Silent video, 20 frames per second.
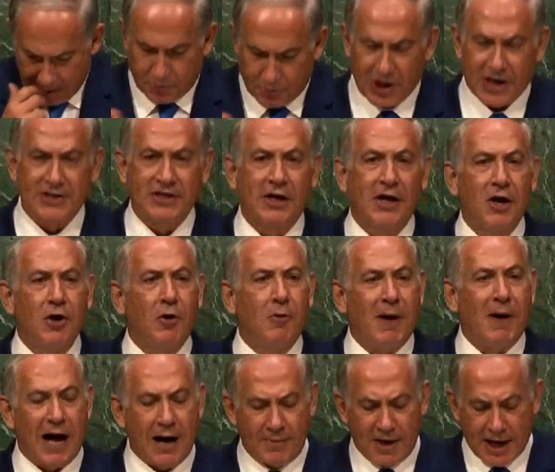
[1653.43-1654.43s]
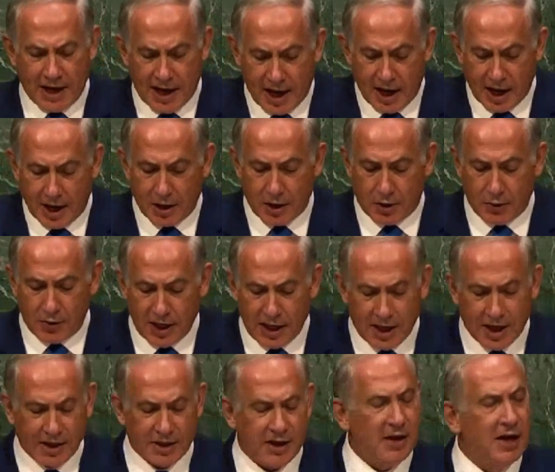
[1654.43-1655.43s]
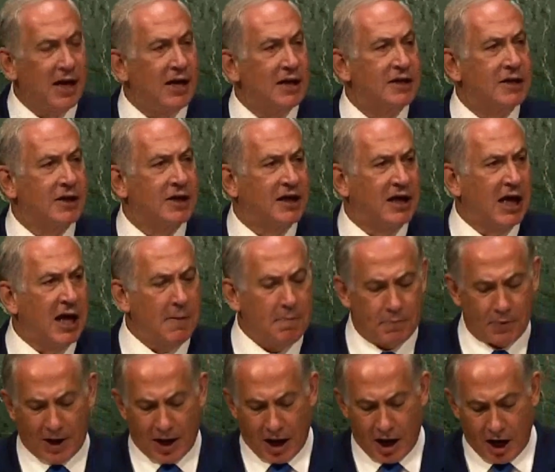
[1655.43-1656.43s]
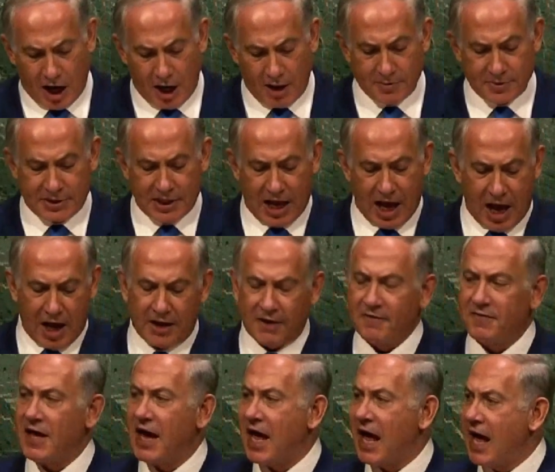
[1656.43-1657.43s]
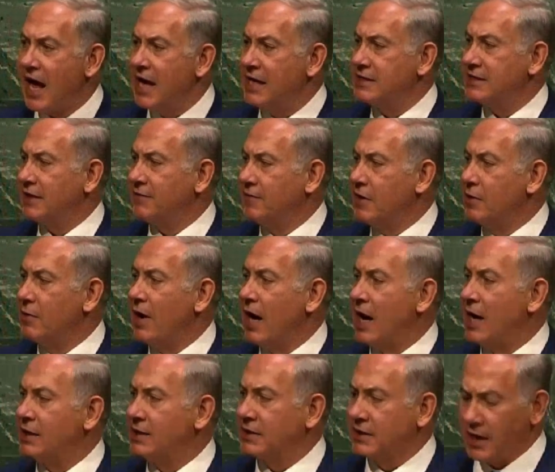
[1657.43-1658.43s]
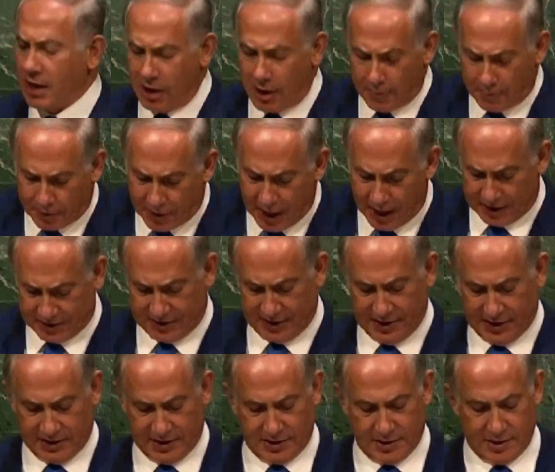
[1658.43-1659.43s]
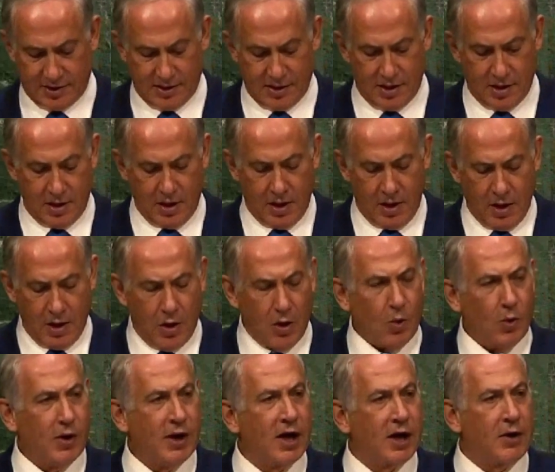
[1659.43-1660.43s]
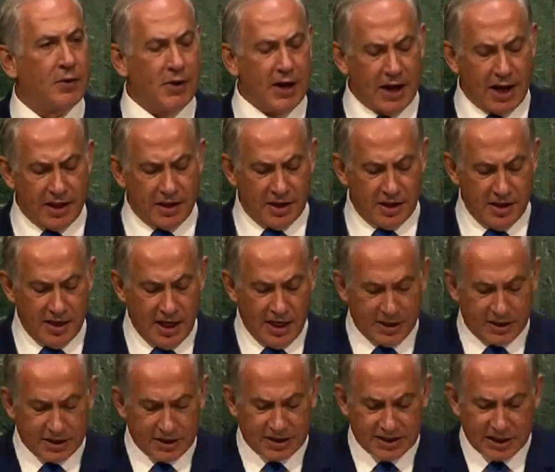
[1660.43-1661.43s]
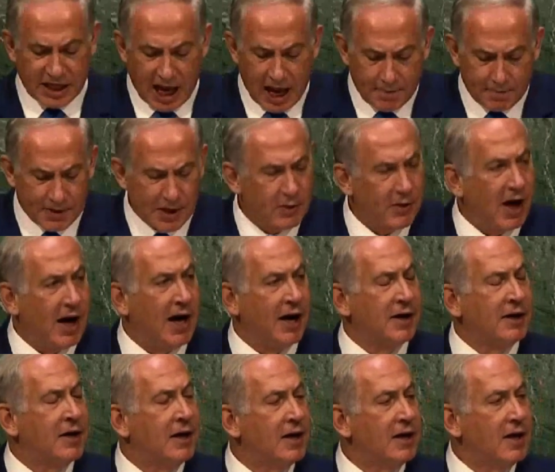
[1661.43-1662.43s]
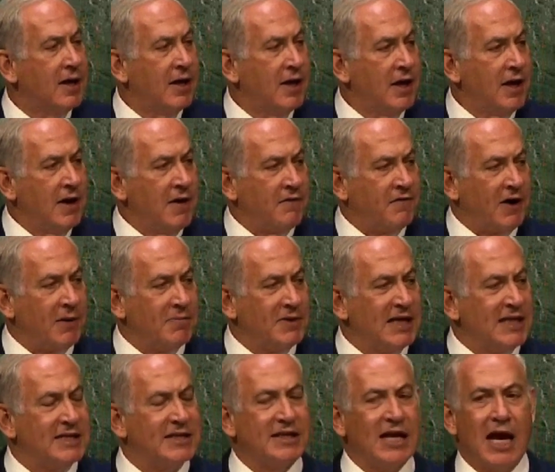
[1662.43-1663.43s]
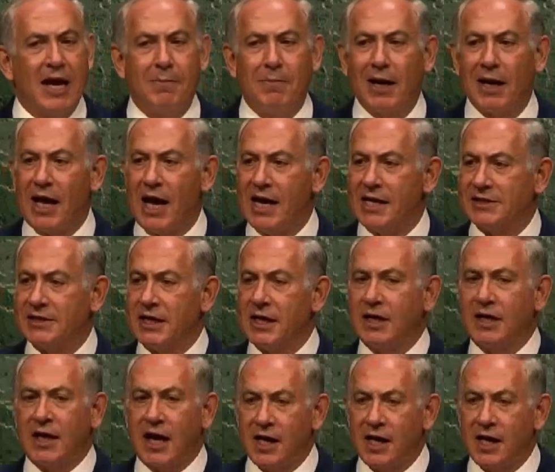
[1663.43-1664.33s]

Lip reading: President Obama and I agree on the need to keep arms out of the hands of Iran terror proxies. We agree on the need to stop Iran from destabilizing